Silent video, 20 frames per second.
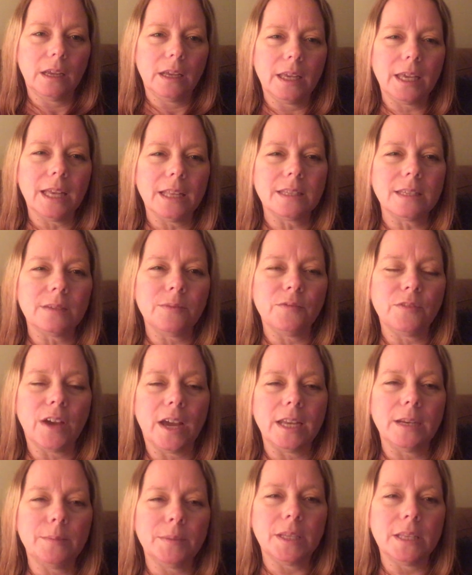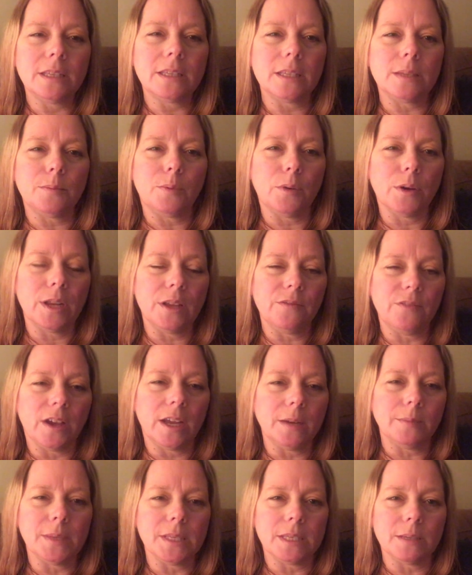Get some vitamins, supporting
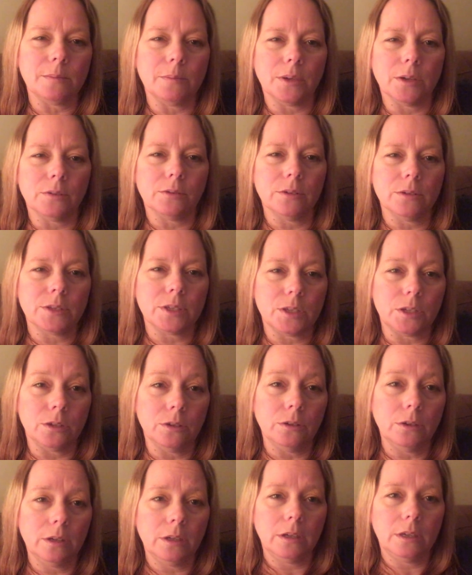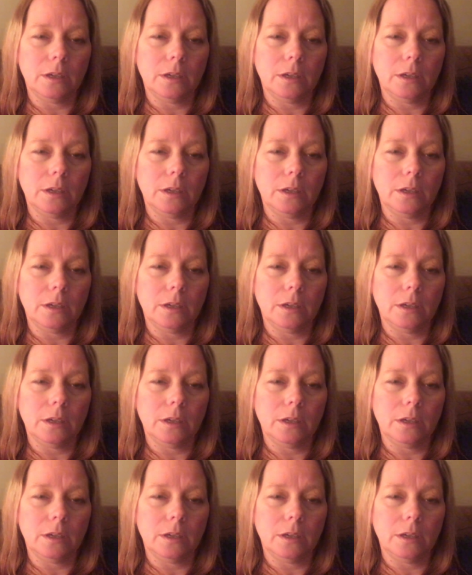vitamins and minerals too.